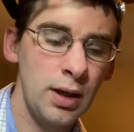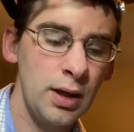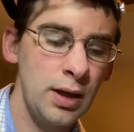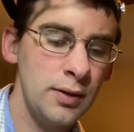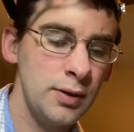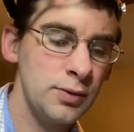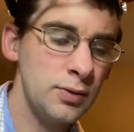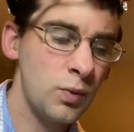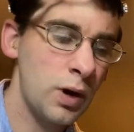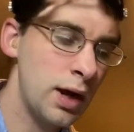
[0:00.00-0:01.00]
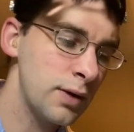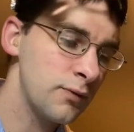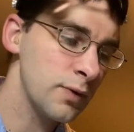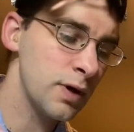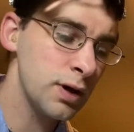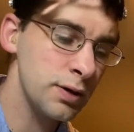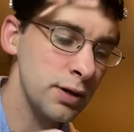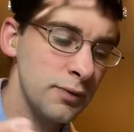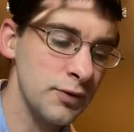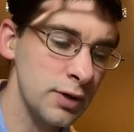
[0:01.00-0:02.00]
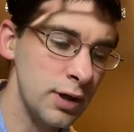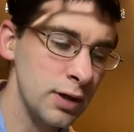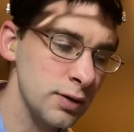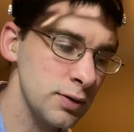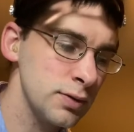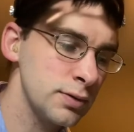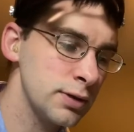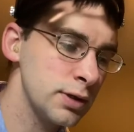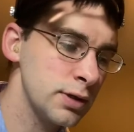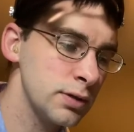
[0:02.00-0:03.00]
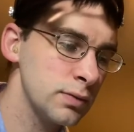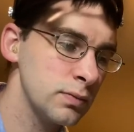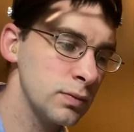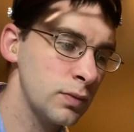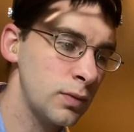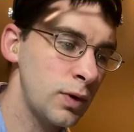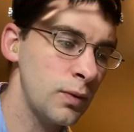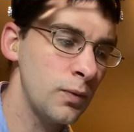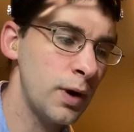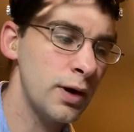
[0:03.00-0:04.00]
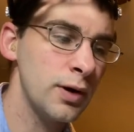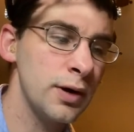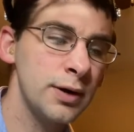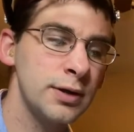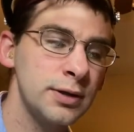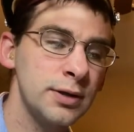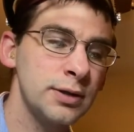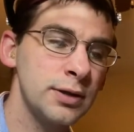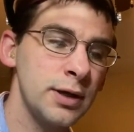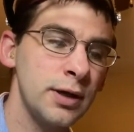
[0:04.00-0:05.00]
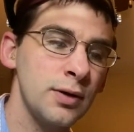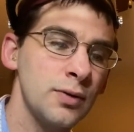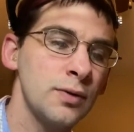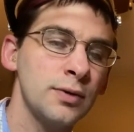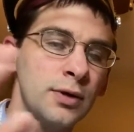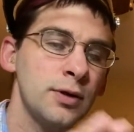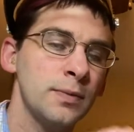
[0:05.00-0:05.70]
And there's a wide variety of connectors and wire harnesses that go into